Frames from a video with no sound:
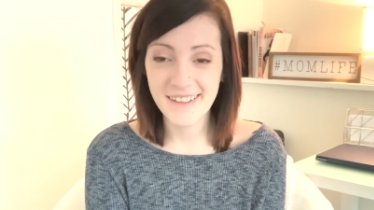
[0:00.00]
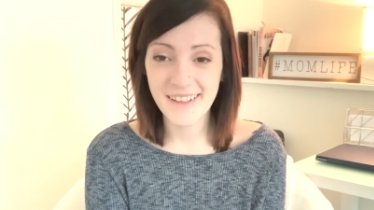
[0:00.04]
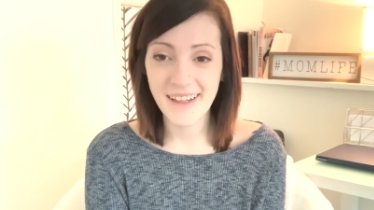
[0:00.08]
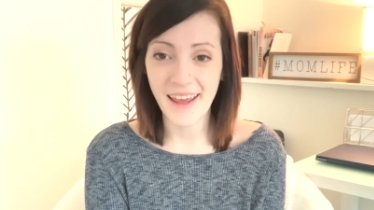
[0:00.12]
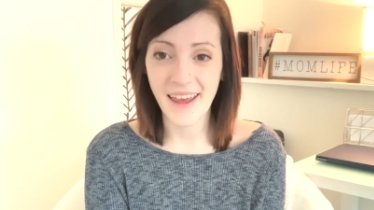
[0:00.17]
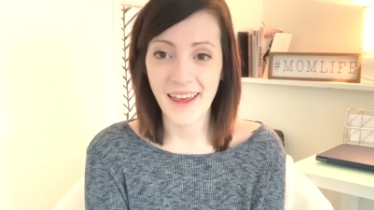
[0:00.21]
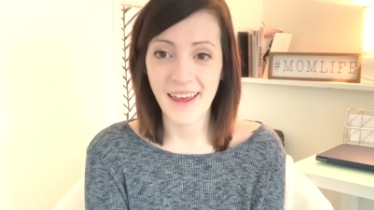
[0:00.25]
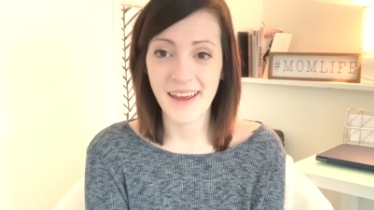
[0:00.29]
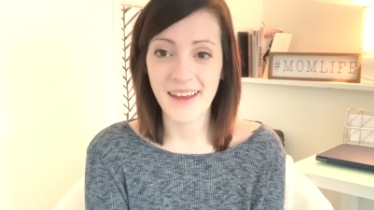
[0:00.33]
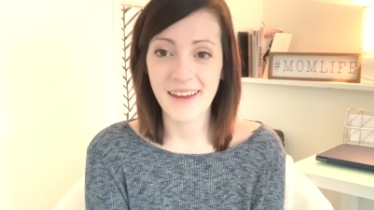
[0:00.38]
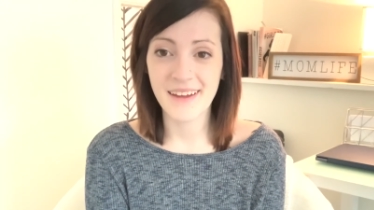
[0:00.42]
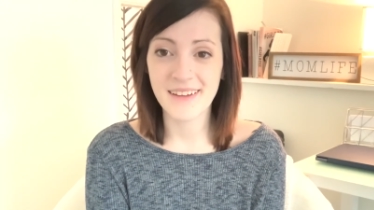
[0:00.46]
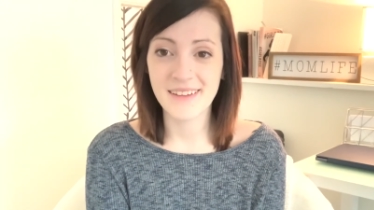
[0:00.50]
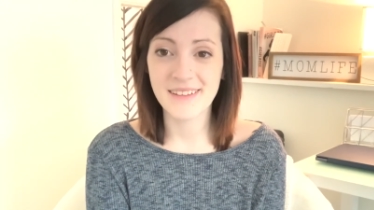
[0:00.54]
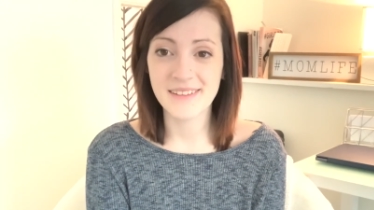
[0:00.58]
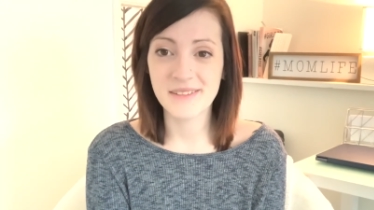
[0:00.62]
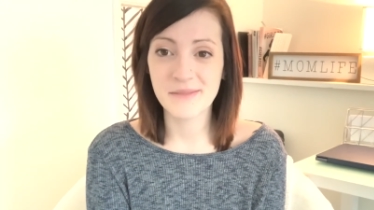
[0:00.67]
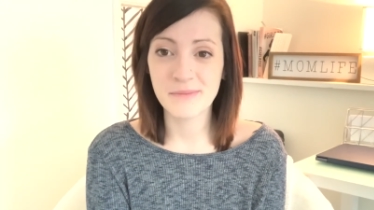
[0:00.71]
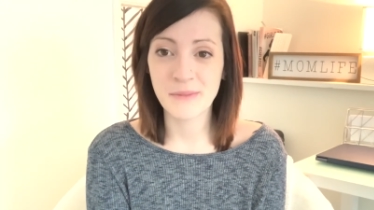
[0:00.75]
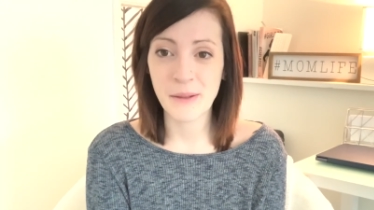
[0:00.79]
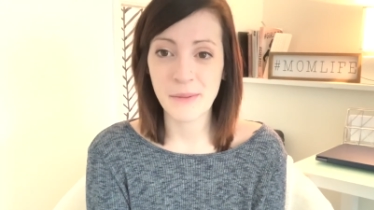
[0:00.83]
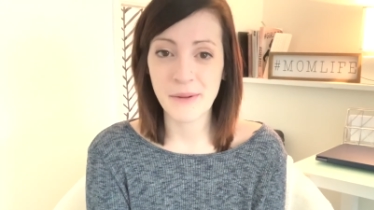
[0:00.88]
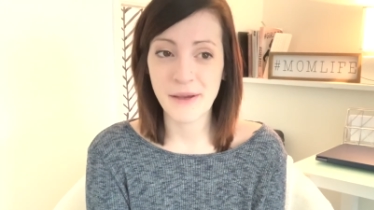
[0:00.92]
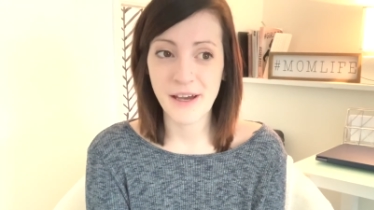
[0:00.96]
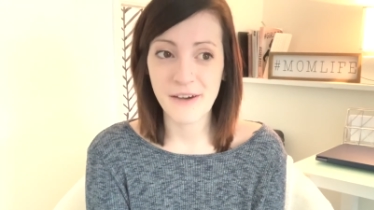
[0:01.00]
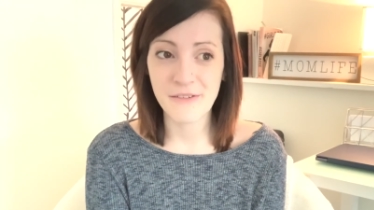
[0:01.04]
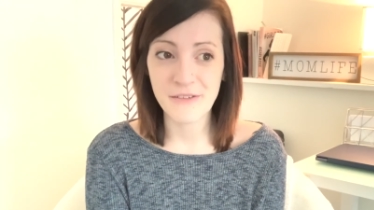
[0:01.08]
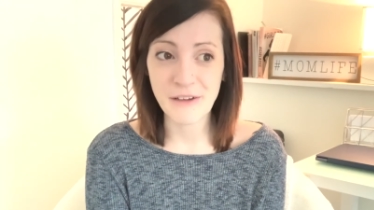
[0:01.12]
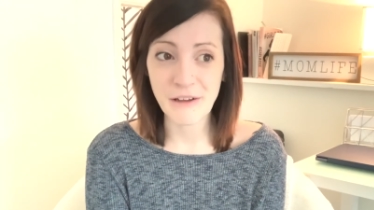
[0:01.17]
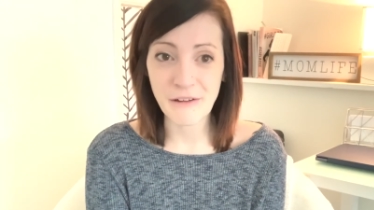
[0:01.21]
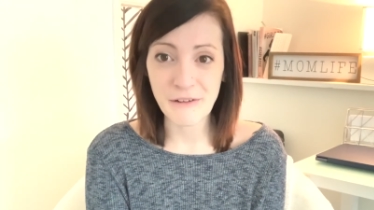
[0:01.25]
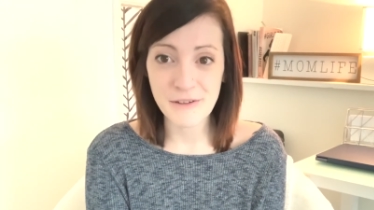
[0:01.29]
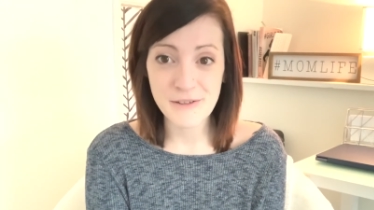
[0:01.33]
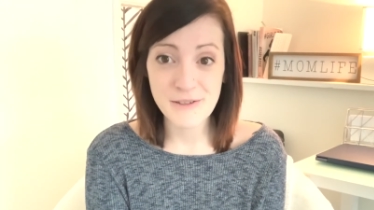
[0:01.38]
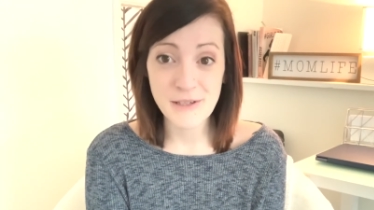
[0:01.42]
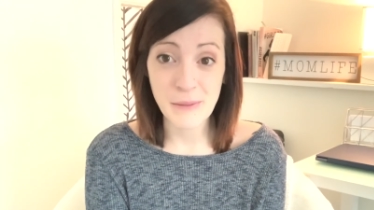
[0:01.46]
and maybe have
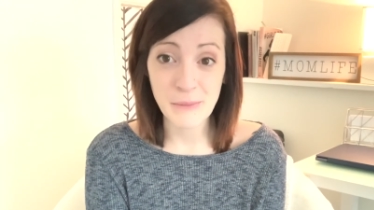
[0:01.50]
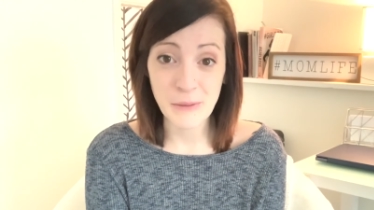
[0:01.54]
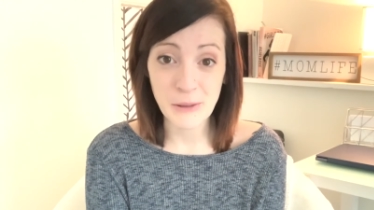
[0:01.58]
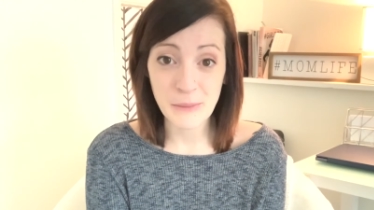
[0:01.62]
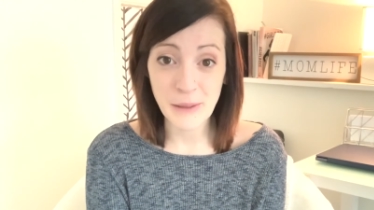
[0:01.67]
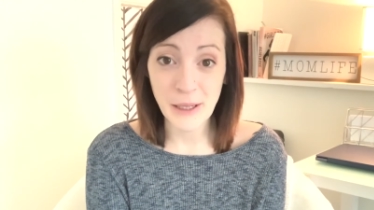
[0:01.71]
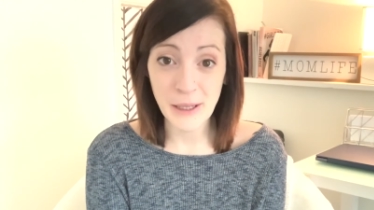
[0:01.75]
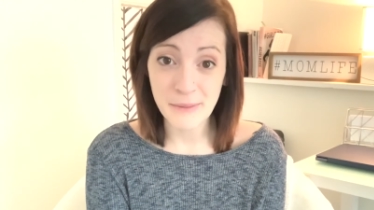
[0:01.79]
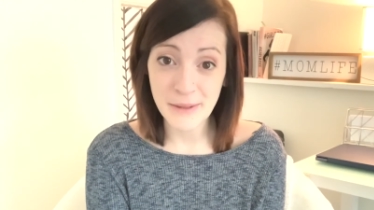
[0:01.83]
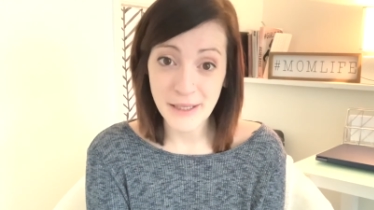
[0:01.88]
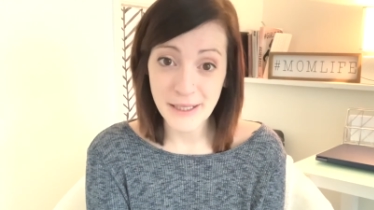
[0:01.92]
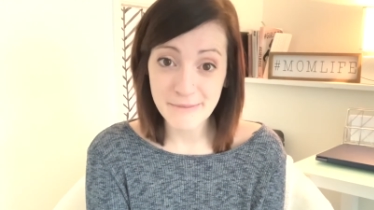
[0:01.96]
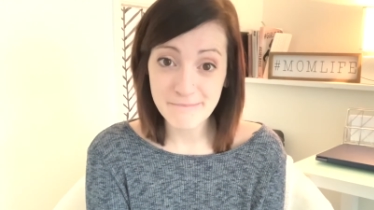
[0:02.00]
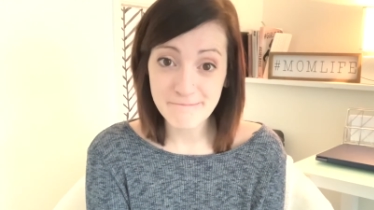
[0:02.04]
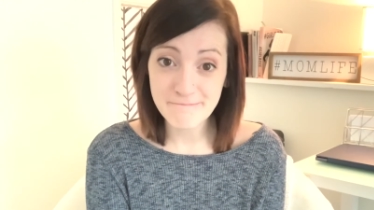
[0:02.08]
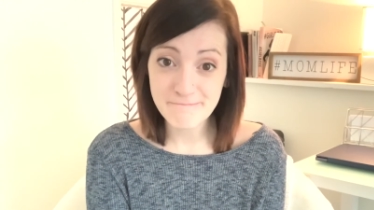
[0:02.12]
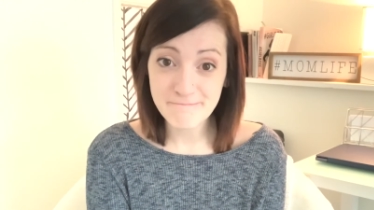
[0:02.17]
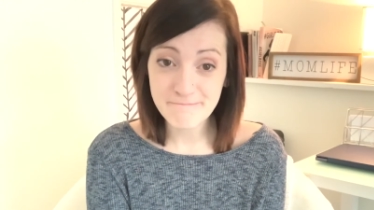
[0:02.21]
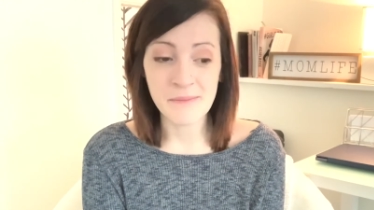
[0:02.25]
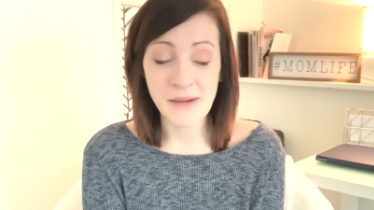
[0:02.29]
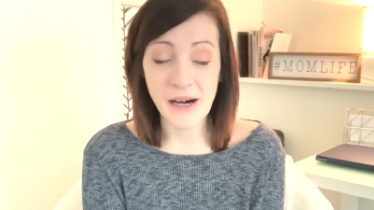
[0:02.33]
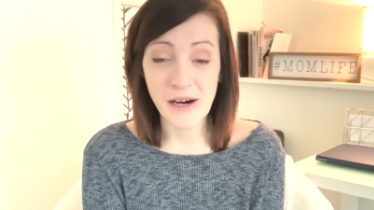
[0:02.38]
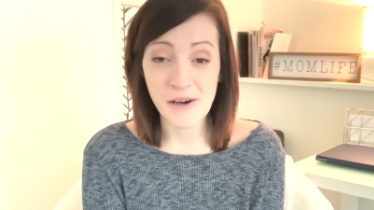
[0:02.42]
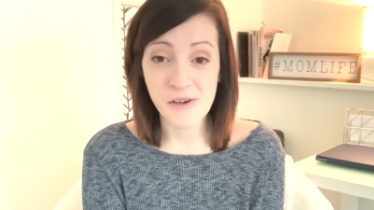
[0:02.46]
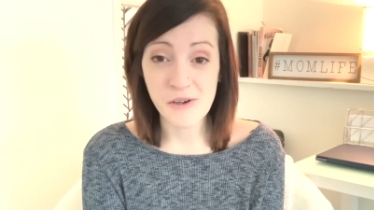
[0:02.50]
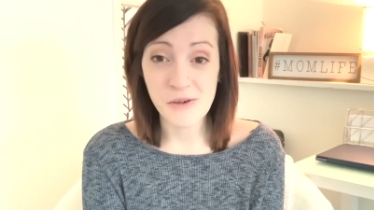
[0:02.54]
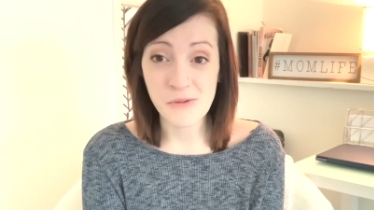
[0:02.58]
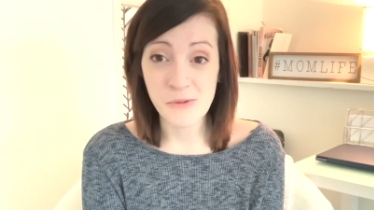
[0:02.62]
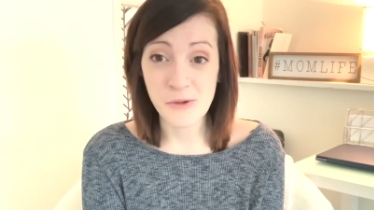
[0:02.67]
another summer baby. Malcolm